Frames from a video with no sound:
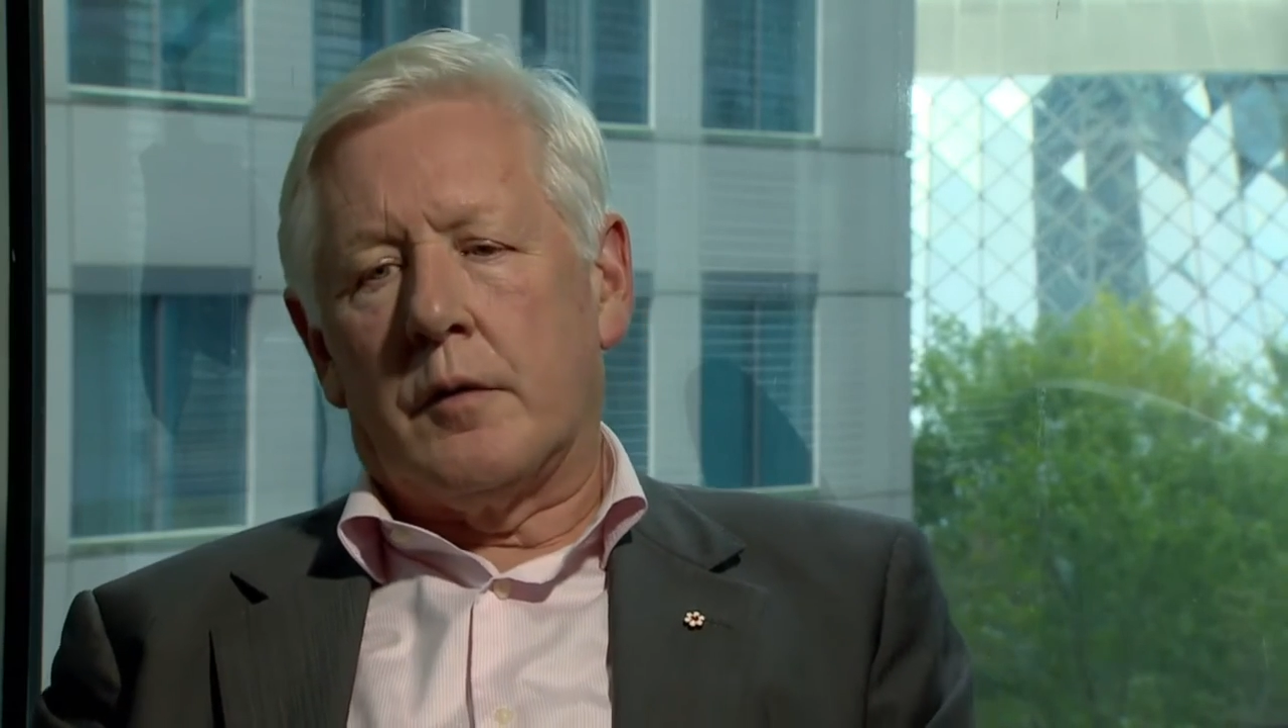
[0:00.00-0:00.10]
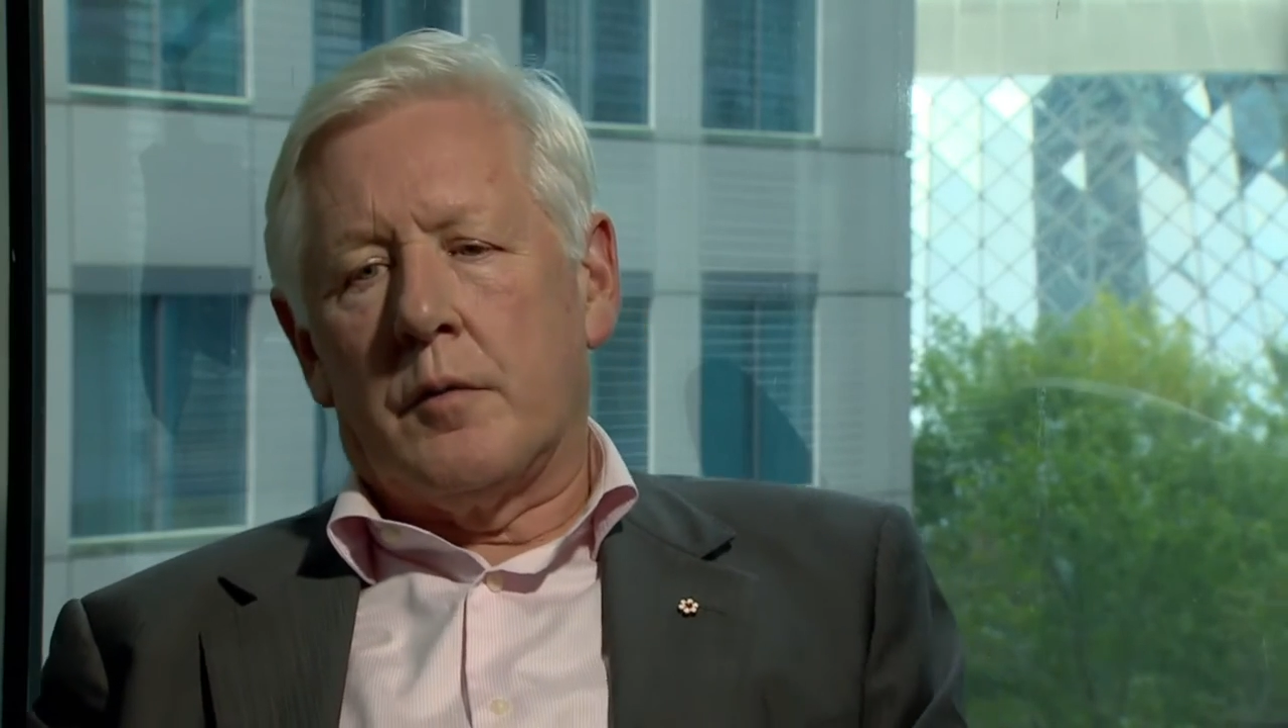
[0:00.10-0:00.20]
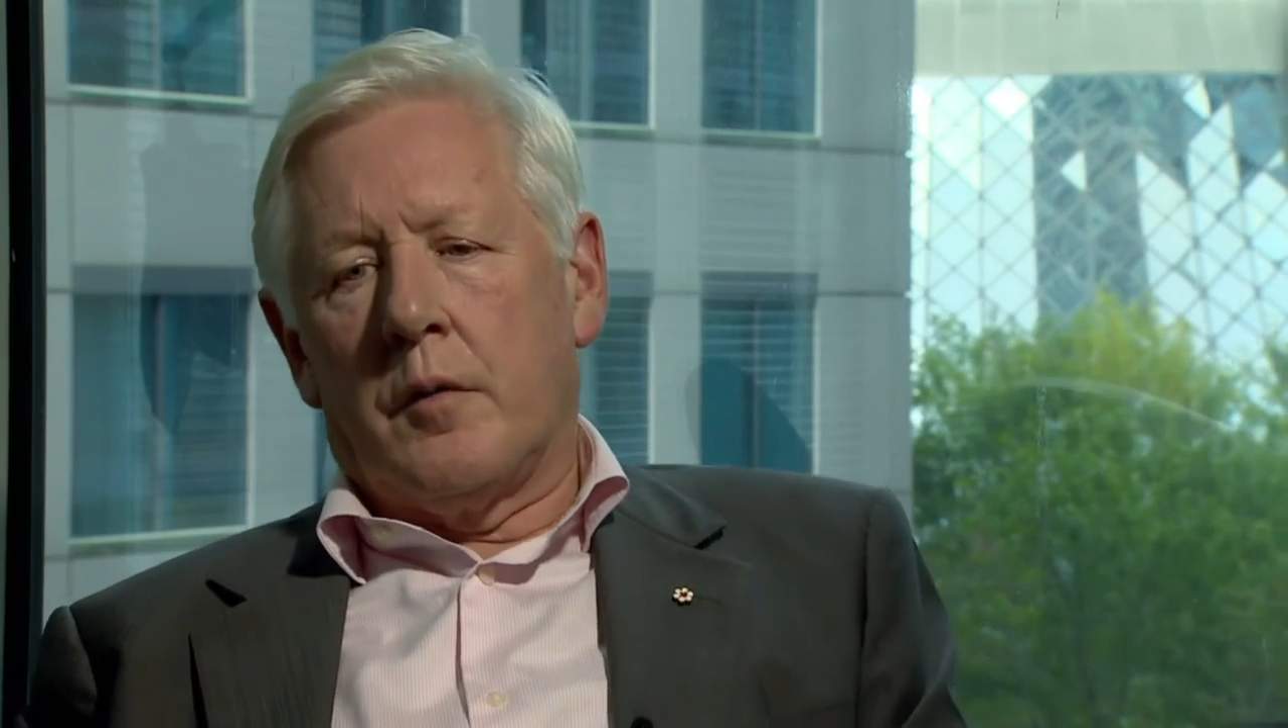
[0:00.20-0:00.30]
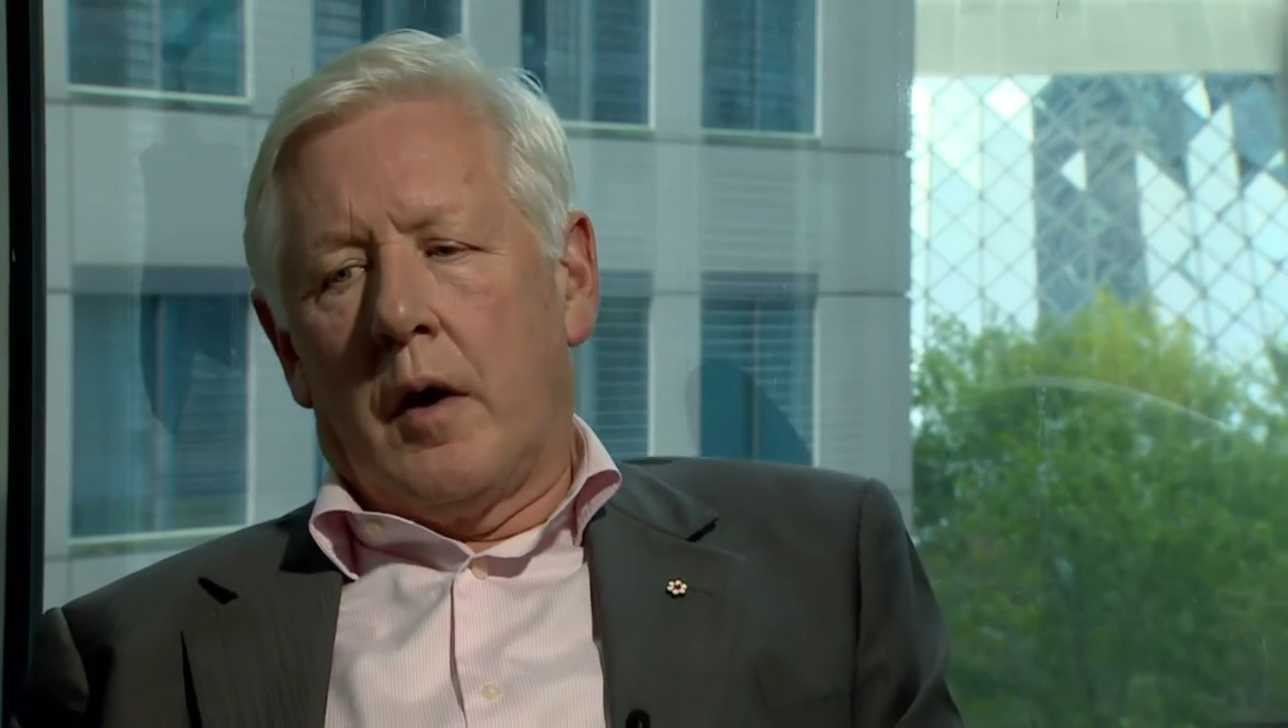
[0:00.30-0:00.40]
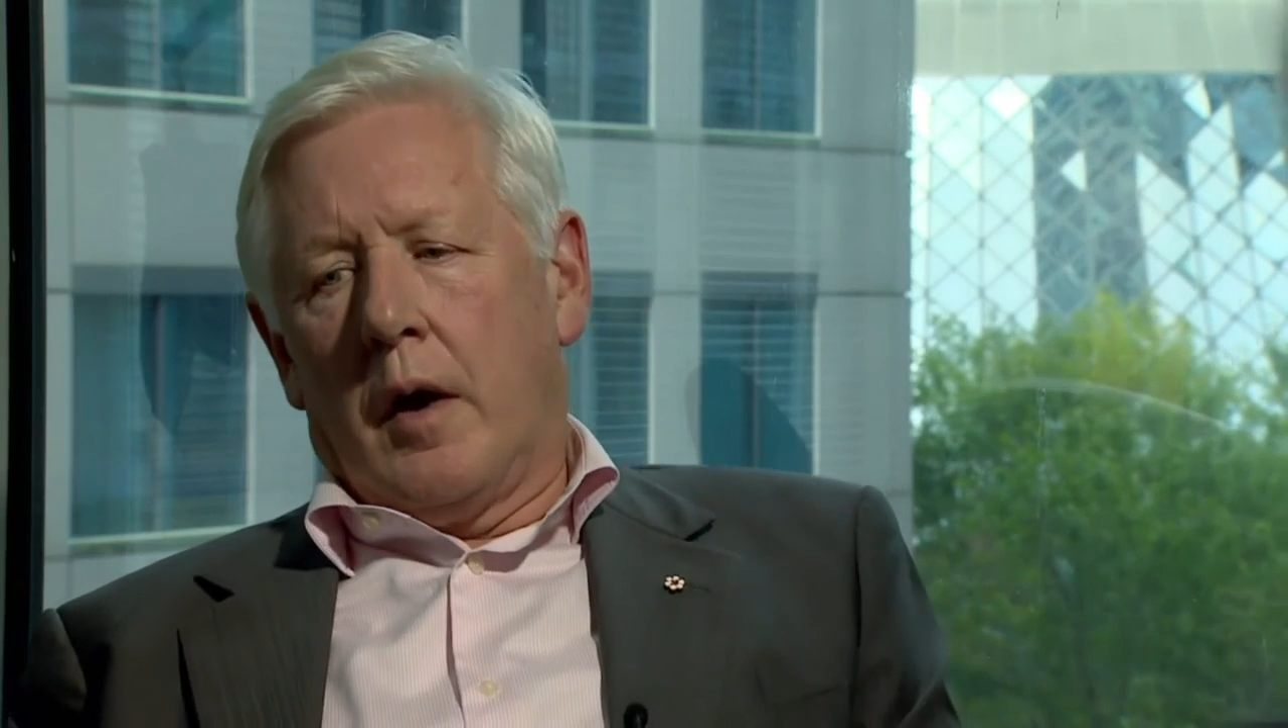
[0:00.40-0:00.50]

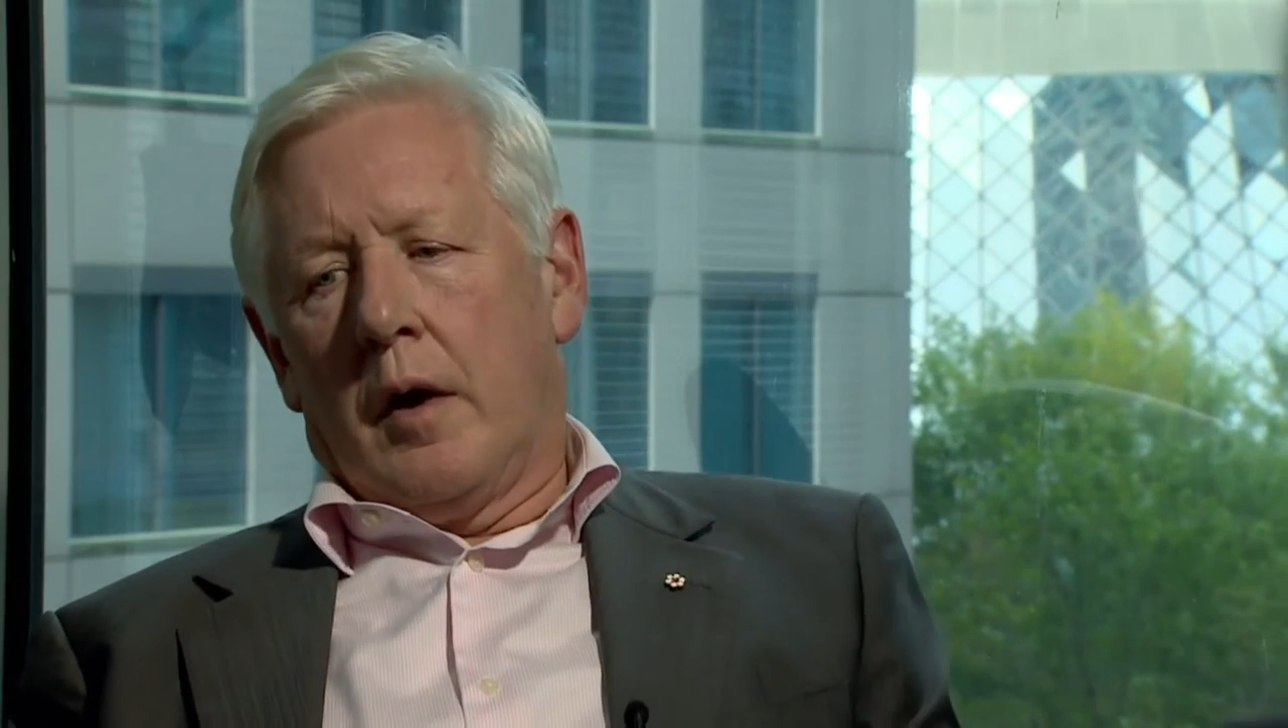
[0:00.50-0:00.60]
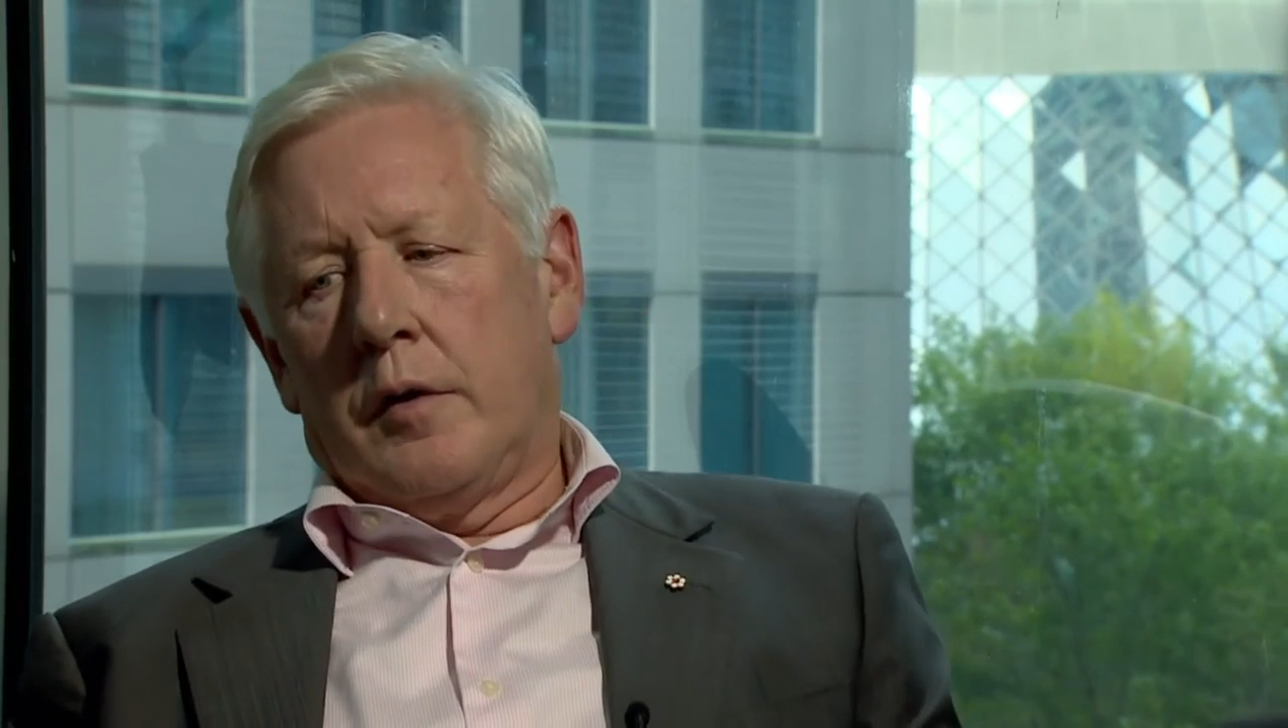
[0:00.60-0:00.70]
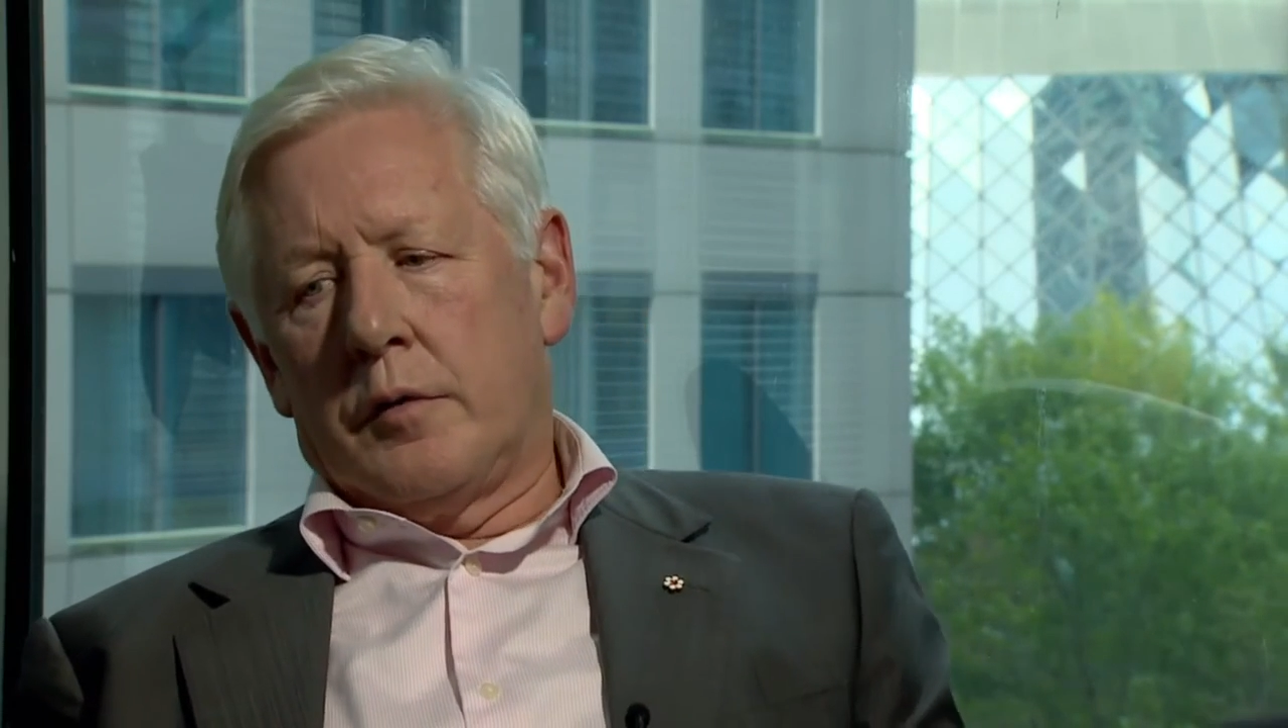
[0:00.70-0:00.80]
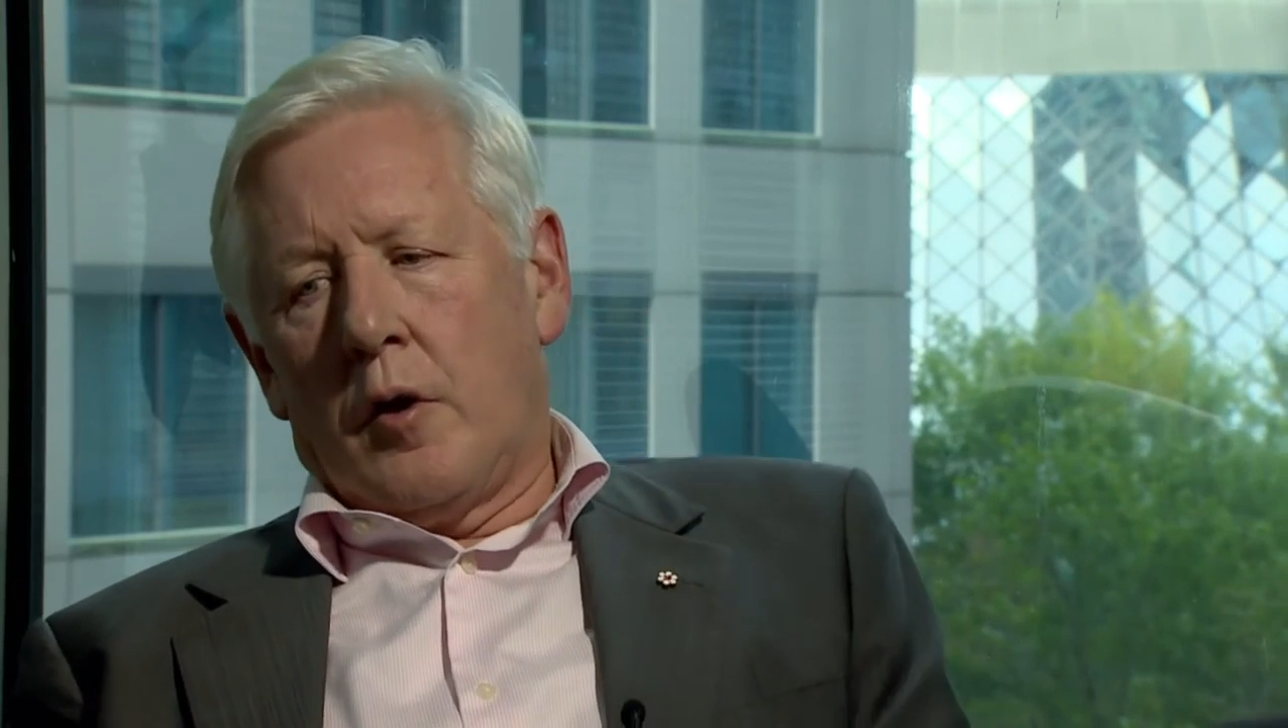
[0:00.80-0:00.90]
You you